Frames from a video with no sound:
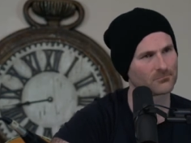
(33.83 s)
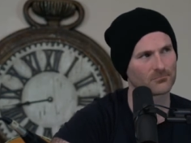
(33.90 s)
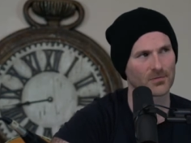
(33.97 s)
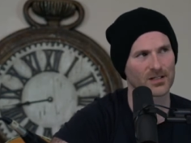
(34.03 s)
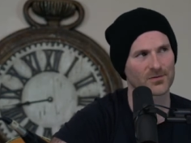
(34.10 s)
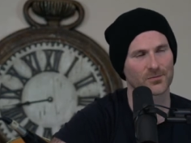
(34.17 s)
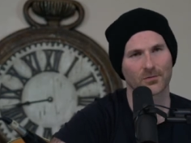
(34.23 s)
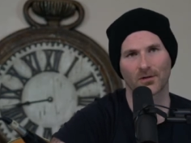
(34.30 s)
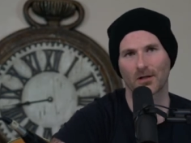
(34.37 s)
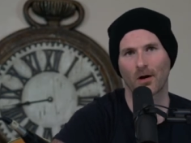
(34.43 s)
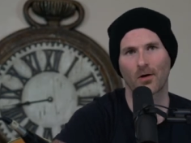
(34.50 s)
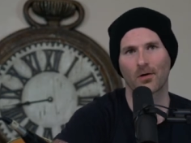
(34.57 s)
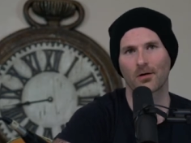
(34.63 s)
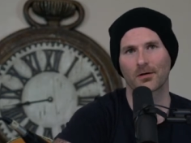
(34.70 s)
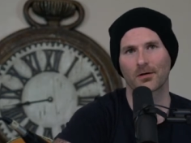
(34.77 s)
it's really
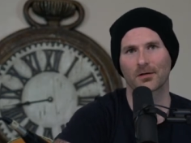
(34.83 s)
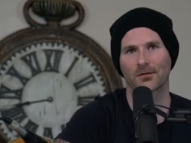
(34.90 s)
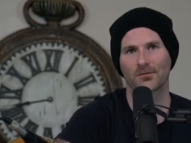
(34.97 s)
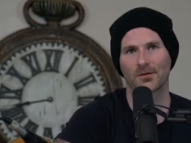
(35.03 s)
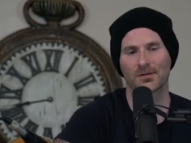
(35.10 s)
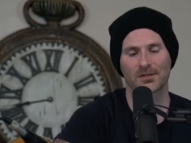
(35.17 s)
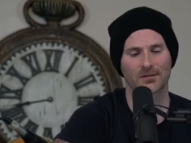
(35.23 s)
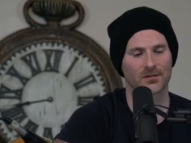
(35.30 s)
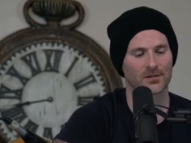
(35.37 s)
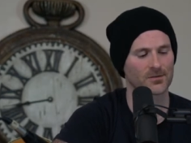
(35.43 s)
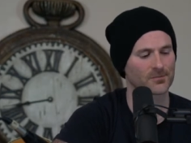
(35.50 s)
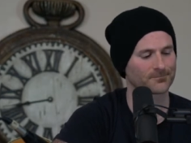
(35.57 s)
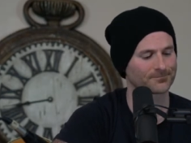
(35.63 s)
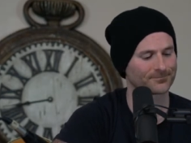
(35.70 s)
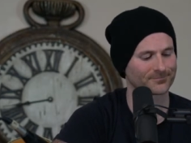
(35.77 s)
hard and confusing to do.
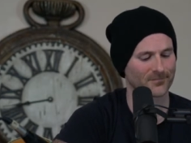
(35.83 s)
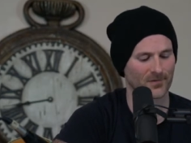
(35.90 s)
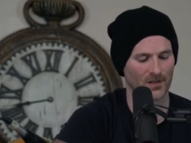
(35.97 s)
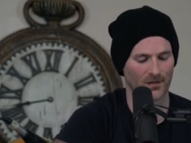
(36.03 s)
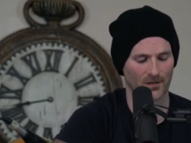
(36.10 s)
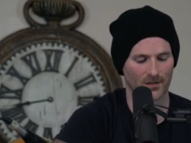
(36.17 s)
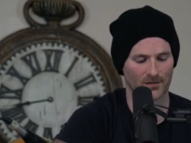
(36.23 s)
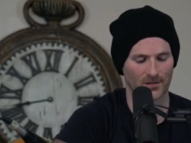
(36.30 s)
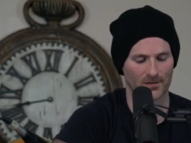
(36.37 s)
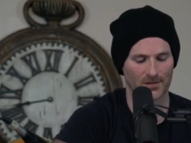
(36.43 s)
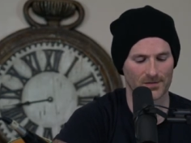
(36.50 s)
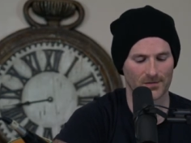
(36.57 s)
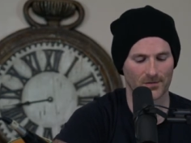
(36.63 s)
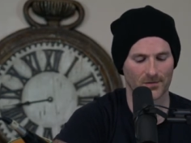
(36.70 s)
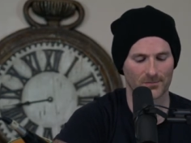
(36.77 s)
And I think the
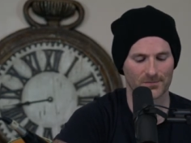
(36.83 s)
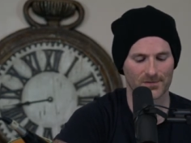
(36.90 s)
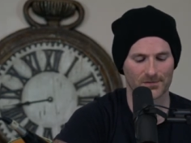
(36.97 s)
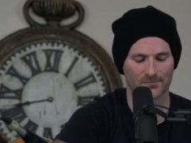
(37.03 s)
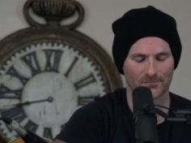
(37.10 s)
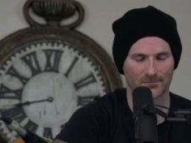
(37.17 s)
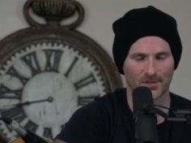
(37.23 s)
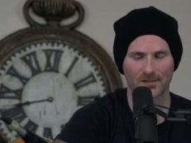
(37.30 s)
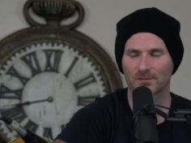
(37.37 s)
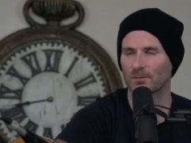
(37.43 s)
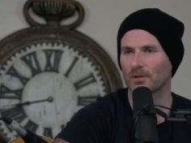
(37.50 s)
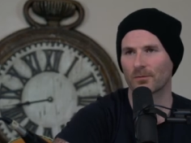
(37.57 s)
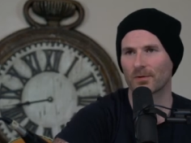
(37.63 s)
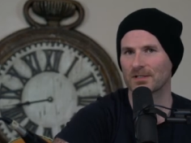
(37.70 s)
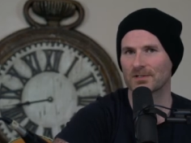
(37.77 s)
Psalms, it's one
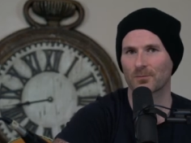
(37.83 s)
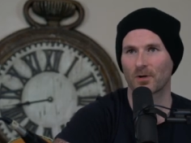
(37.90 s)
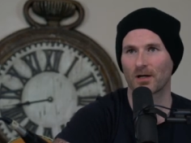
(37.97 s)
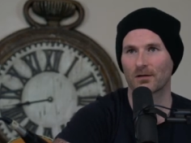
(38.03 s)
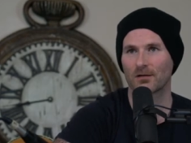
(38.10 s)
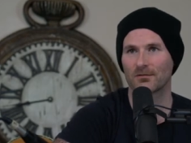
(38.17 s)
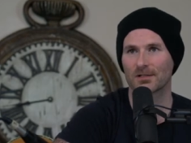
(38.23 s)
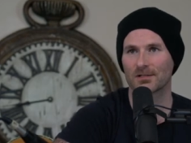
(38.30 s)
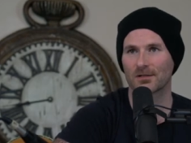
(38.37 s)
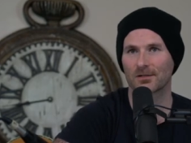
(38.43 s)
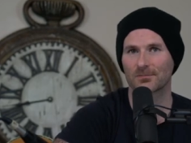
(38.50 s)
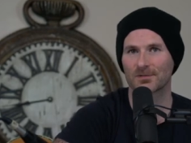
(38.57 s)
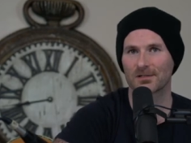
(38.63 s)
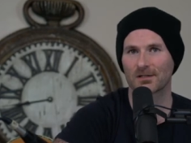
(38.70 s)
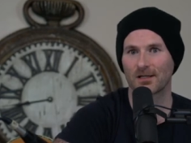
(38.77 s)
of the reasons why I love the
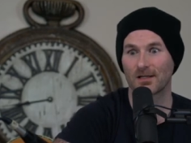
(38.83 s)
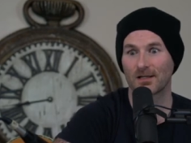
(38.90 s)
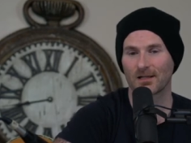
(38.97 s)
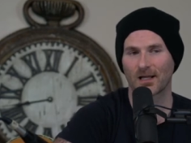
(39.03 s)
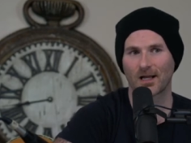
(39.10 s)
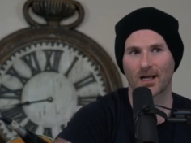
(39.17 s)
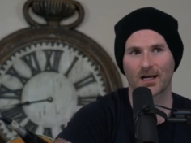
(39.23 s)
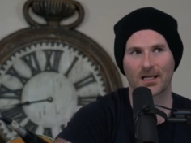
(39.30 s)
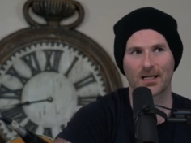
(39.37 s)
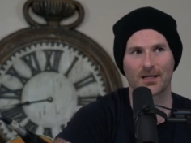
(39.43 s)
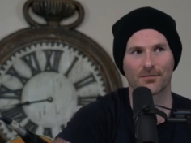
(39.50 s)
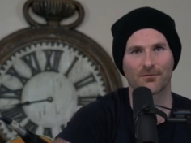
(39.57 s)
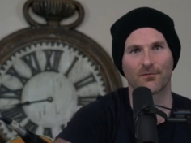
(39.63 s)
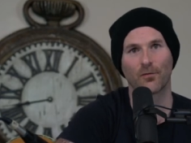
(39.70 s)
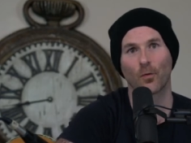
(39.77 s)
Psalms. They kind of
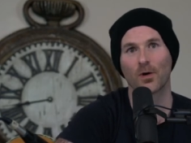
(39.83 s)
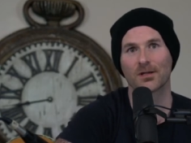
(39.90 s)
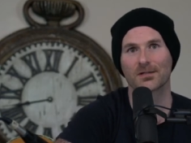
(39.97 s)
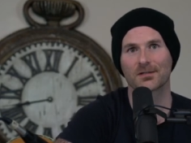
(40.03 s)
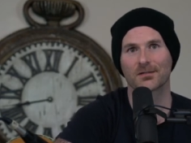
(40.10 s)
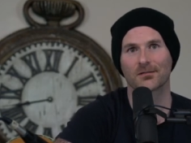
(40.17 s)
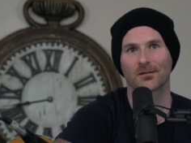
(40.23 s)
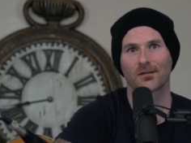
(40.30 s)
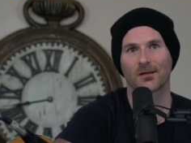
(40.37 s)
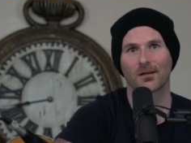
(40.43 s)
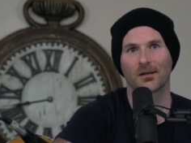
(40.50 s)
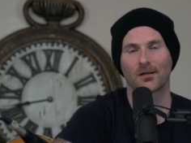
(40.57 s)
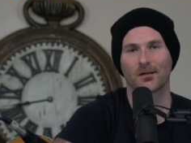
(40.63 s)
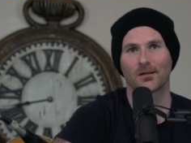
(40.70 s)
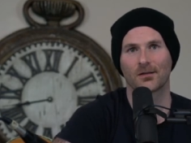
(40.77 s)
give voice
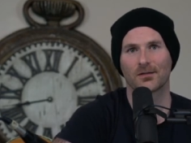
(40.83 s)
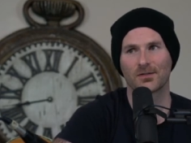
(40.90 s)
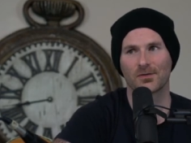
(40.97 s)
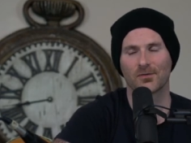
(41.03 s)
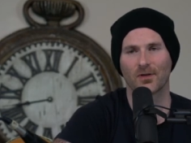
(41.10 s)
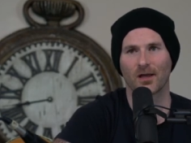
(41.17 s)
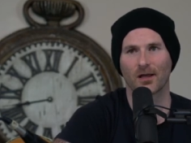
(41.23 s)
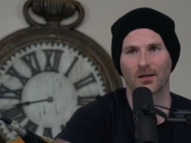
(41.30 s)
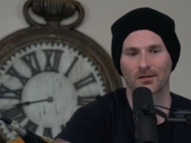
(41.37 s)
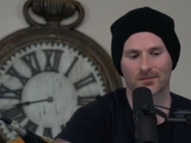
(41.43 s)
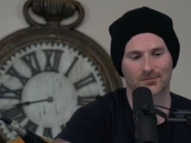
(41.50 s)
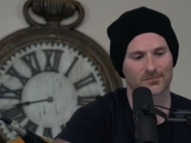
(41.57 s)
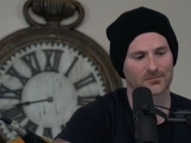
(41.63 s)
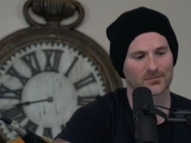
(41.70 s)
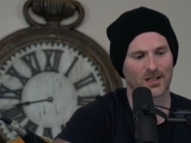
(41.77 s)
to that
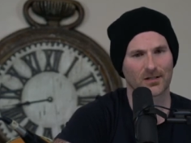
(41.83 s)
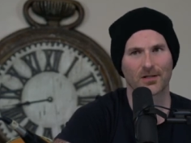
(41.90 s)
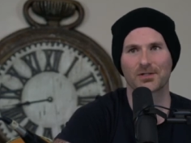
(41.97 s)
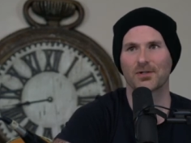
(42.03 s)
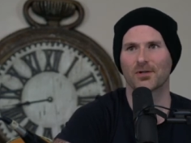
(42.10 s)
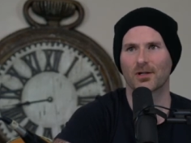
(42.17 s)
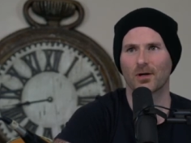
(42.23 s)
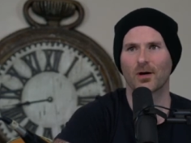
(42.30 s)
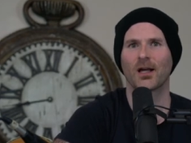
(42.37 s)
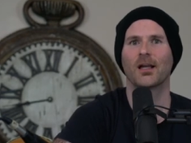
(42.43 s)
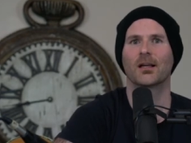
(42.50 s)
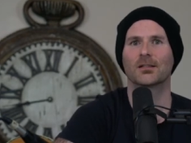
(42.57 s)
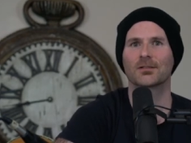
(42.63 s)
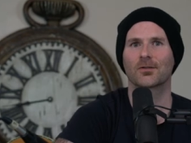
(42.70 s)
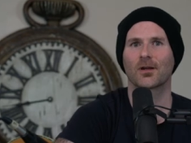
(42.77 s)
and let you know, hey,
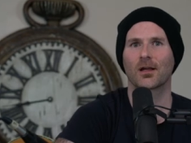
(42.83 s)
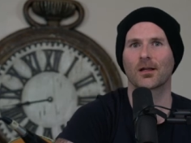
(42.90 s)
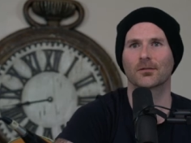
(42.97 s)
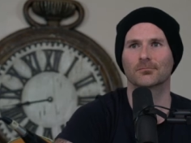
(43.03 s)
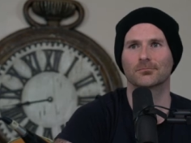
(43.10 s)
it's okay